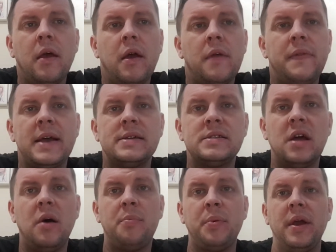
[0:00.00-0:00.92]
Next
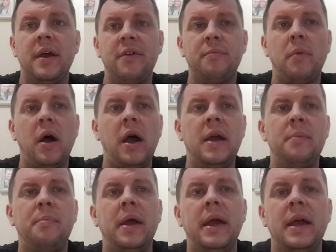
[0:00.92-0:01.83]
up is
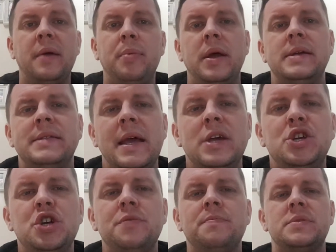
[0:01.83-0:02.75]
my pink
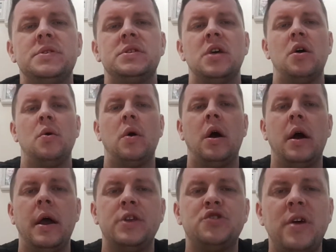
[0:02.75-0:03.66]
PlayStation. So
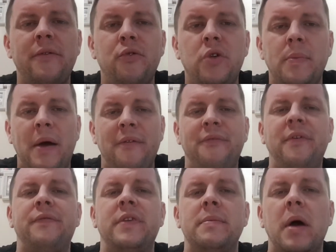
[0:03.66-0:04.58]
I travelled about
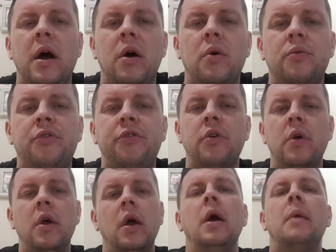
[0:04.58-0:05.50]
50 miles
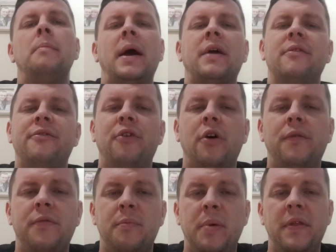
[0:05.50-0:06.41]
back and
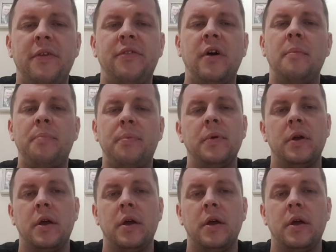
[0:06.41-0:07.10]
forth to pick this up.